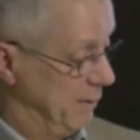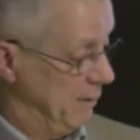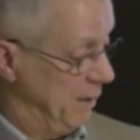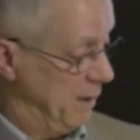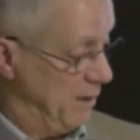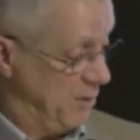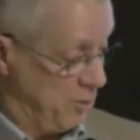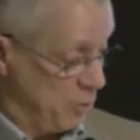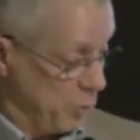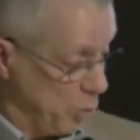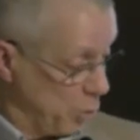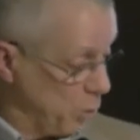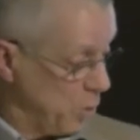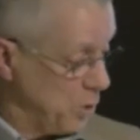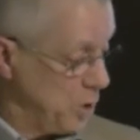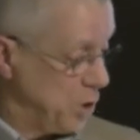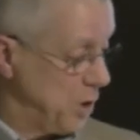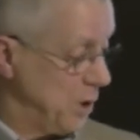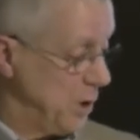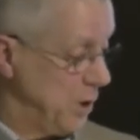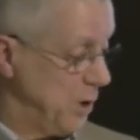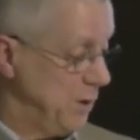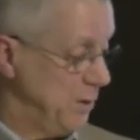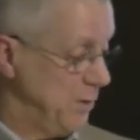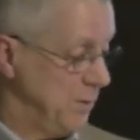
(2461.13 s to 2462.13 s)
It's
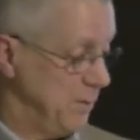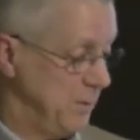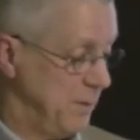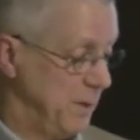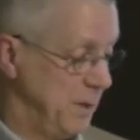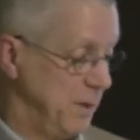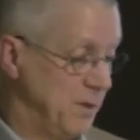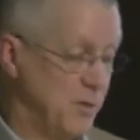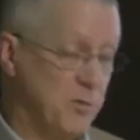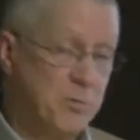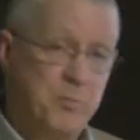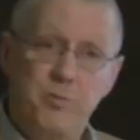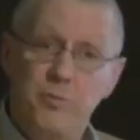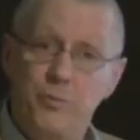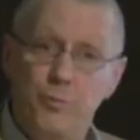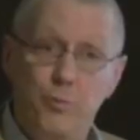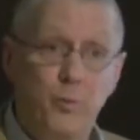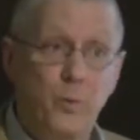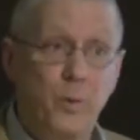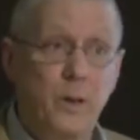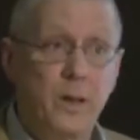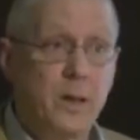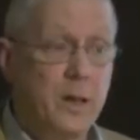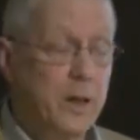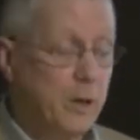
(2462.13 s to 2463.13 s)
nourishing, it's
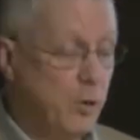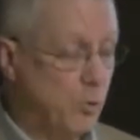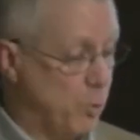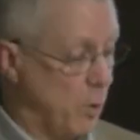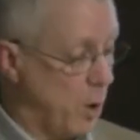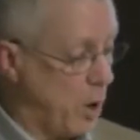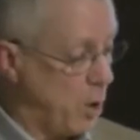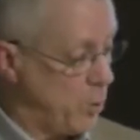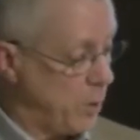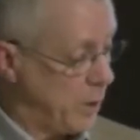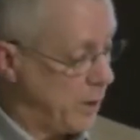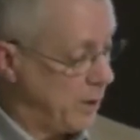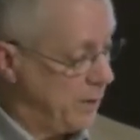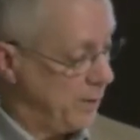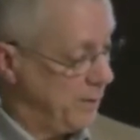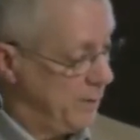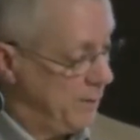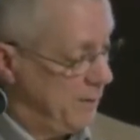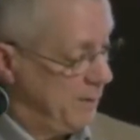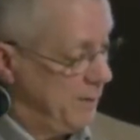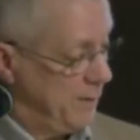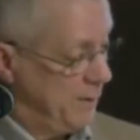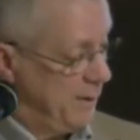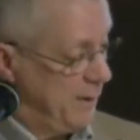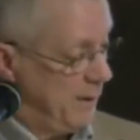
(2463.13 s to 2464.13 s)
freely growing,
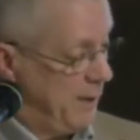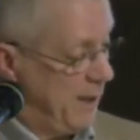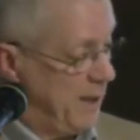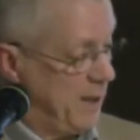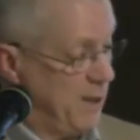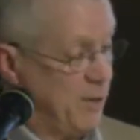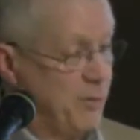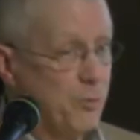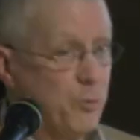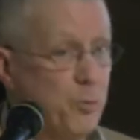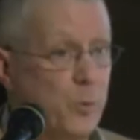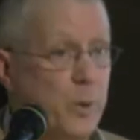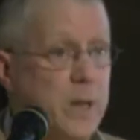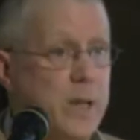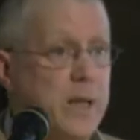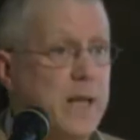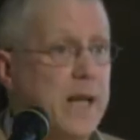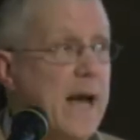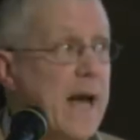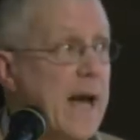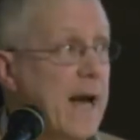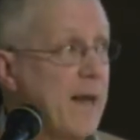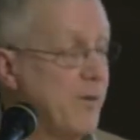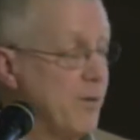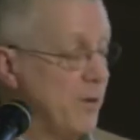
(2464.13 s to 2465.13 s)
and it's free to
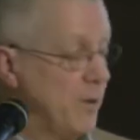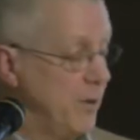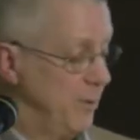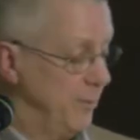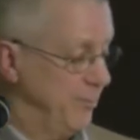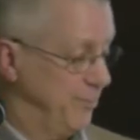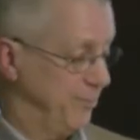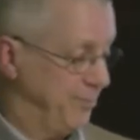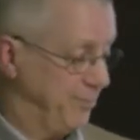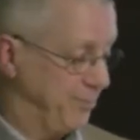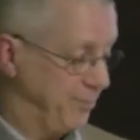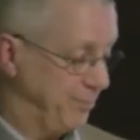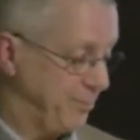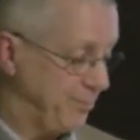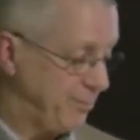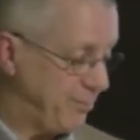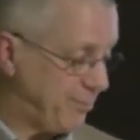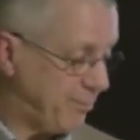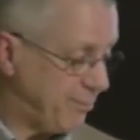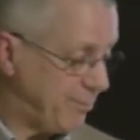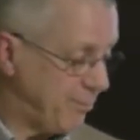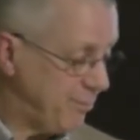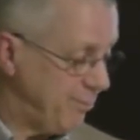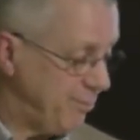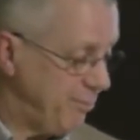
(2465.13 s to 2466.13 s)
gather.
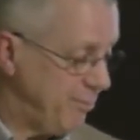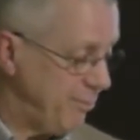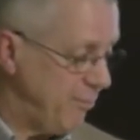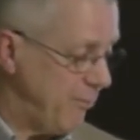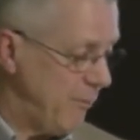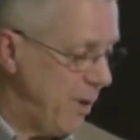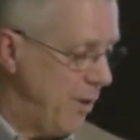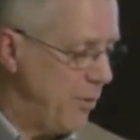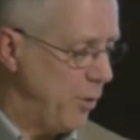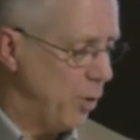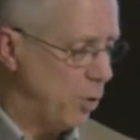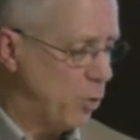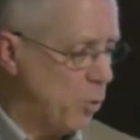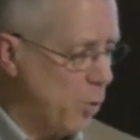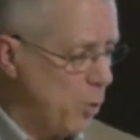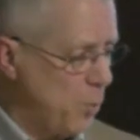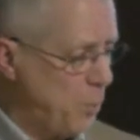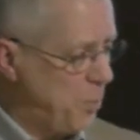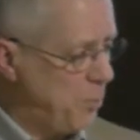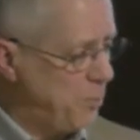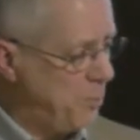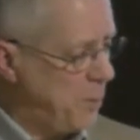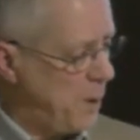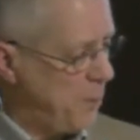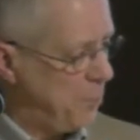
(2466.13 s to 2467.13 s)
The
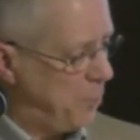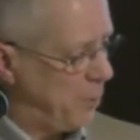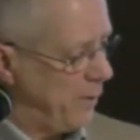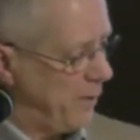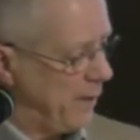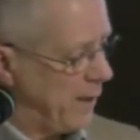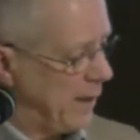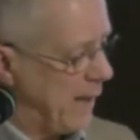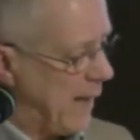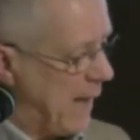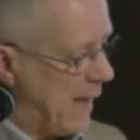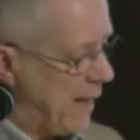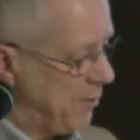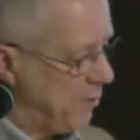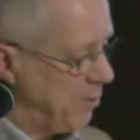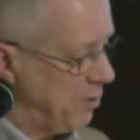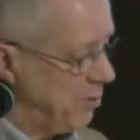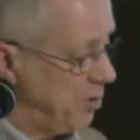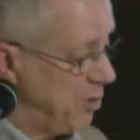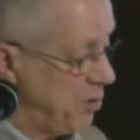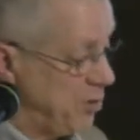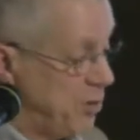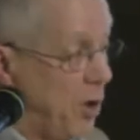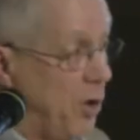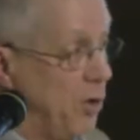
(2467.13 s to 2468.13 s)
group of people that
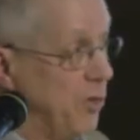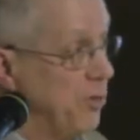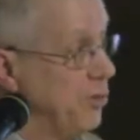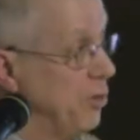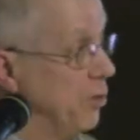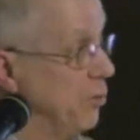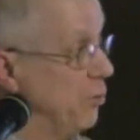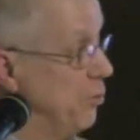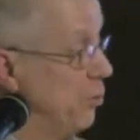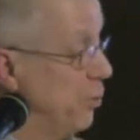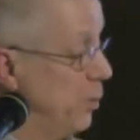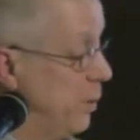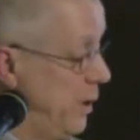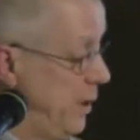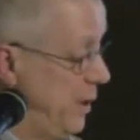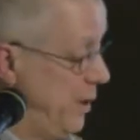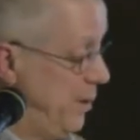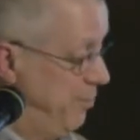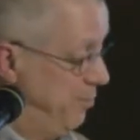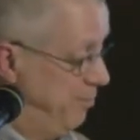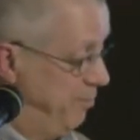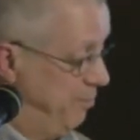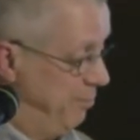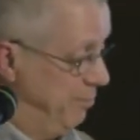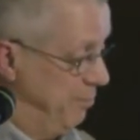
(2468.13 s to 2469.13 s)
gathers is also free.
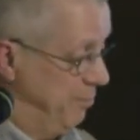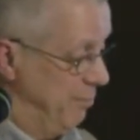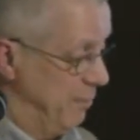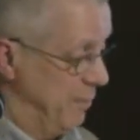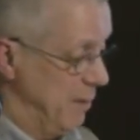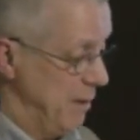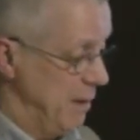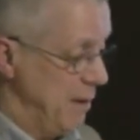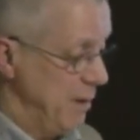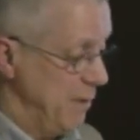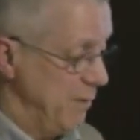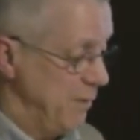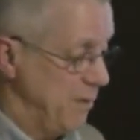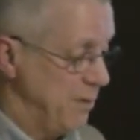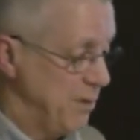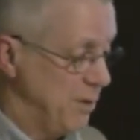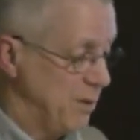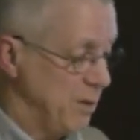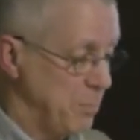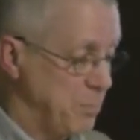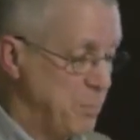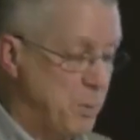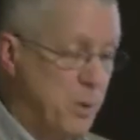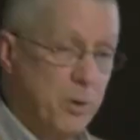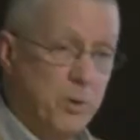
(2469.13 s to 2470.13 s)
This
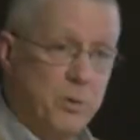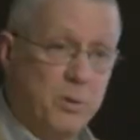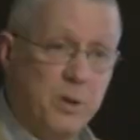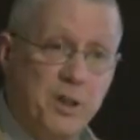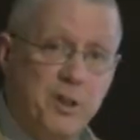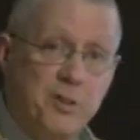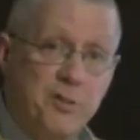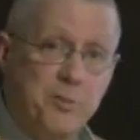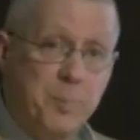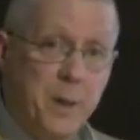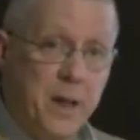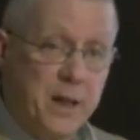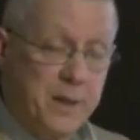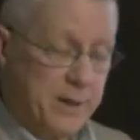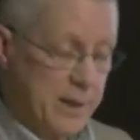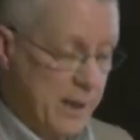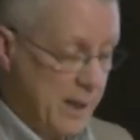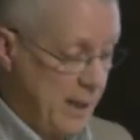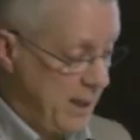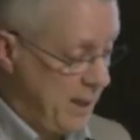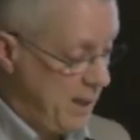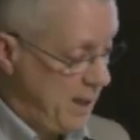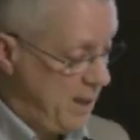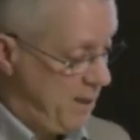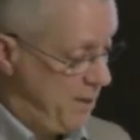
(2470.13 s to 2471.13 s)
is a purely
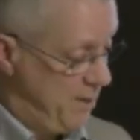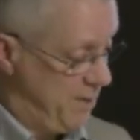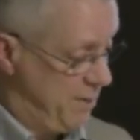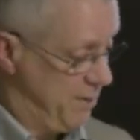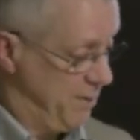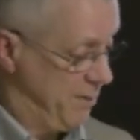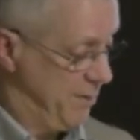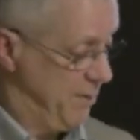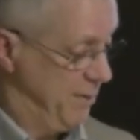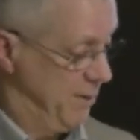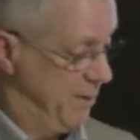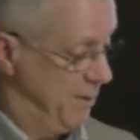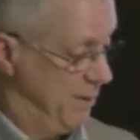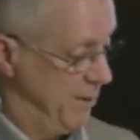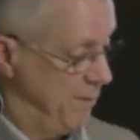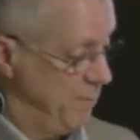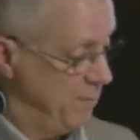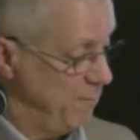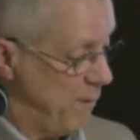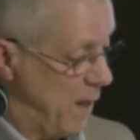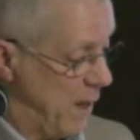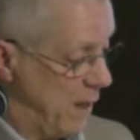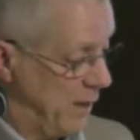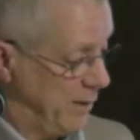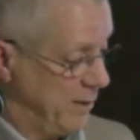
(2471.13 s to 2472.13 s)
spontaneous,
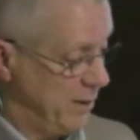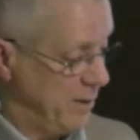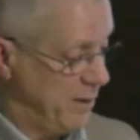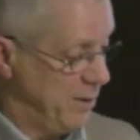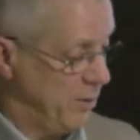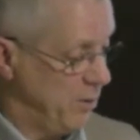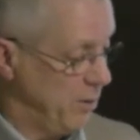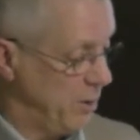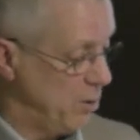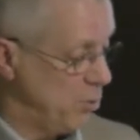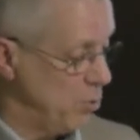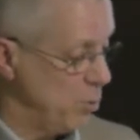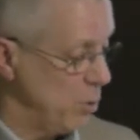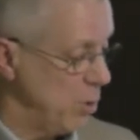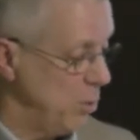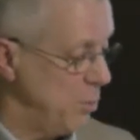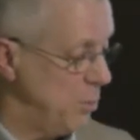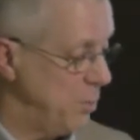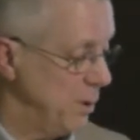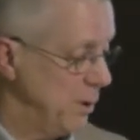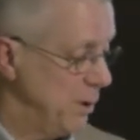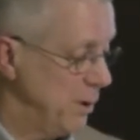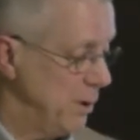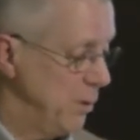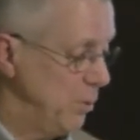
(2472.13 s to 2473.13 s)
voluntary
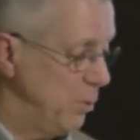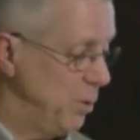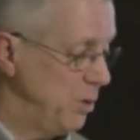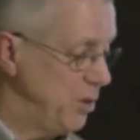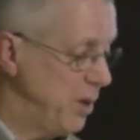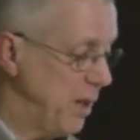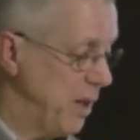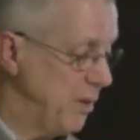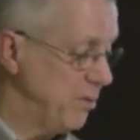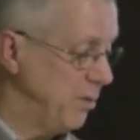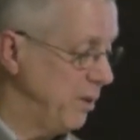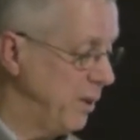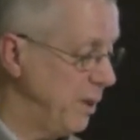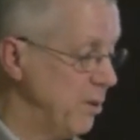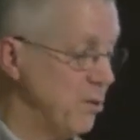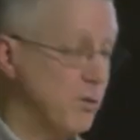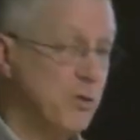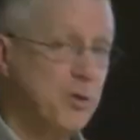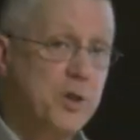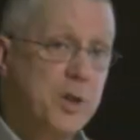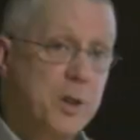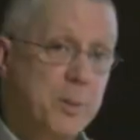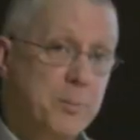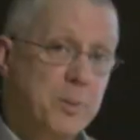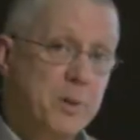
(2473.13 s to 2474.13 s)
group which has
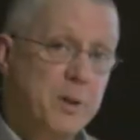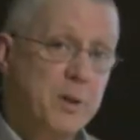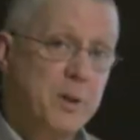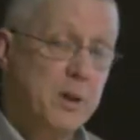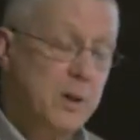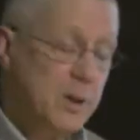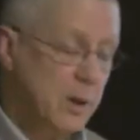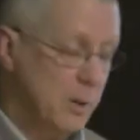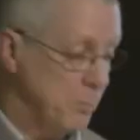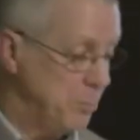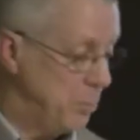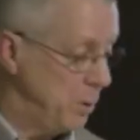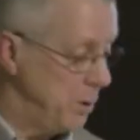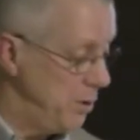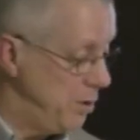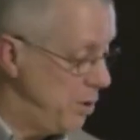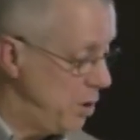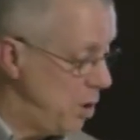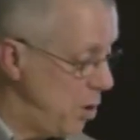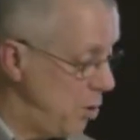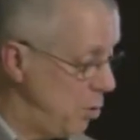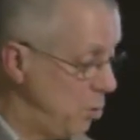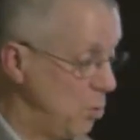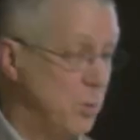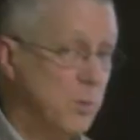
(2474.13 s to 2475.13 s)
leadership but
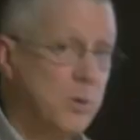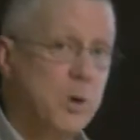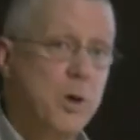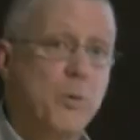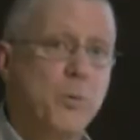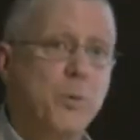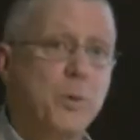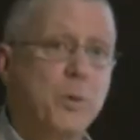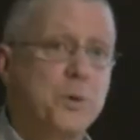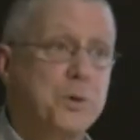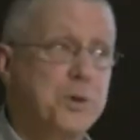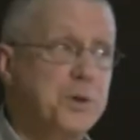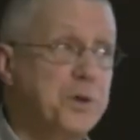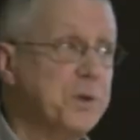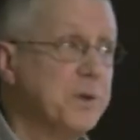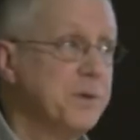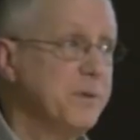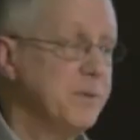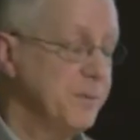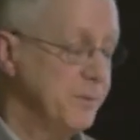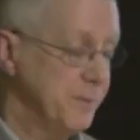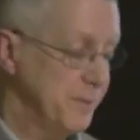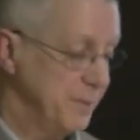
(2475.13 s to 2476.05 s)
no coercion.